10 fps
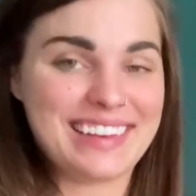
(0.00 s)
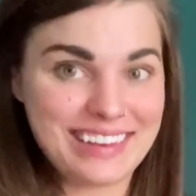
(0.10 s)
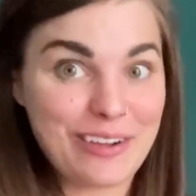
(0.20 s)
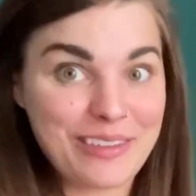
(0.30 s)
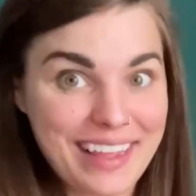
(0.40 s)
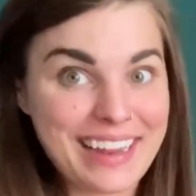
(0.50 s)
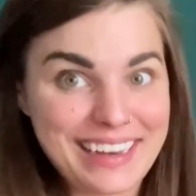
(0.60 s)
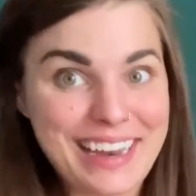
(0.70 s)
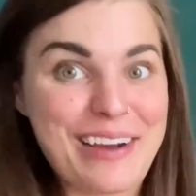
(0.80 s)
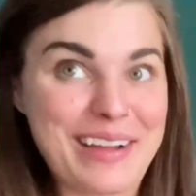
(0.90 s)
no,
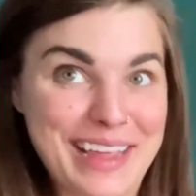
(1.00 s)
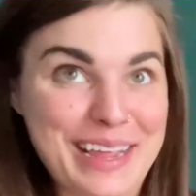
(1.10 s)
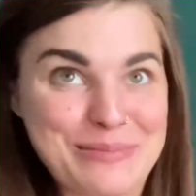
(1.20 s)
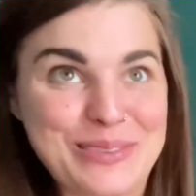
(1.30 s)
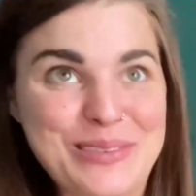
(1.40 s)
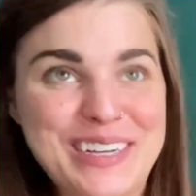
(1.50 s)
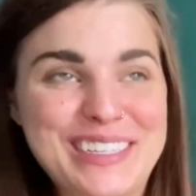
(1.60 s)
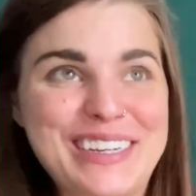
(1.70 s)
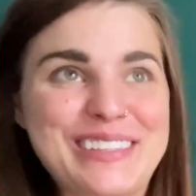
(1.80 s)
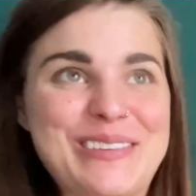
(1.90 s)
now I am
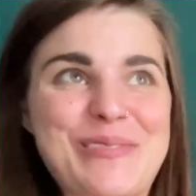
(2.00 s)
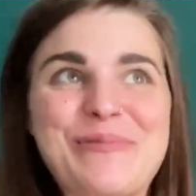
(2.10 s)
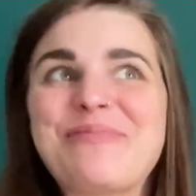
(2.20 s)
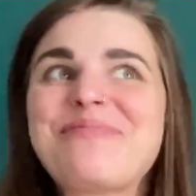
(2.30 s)
swatching. So